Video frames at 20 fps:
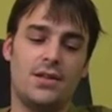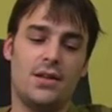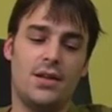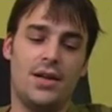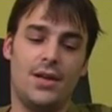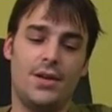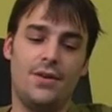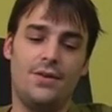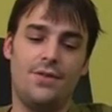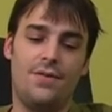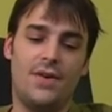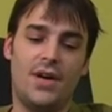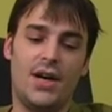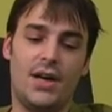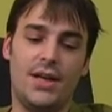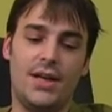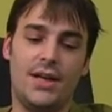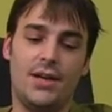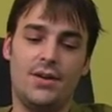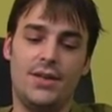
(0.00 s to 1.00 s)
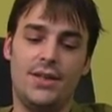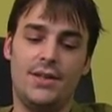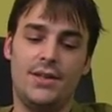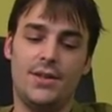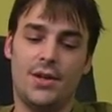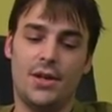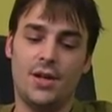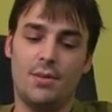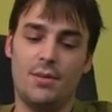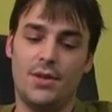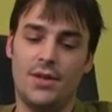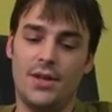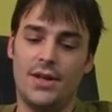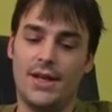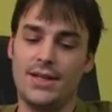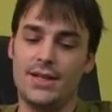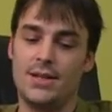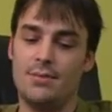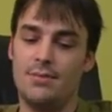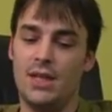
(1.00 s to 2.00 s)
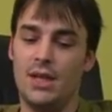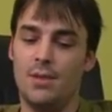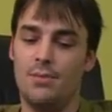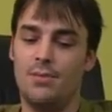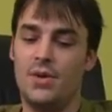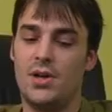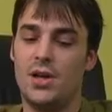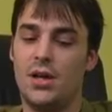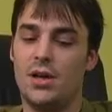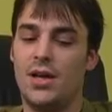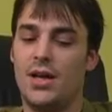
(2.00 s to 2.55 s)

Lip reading: like you find here in the document.xml part,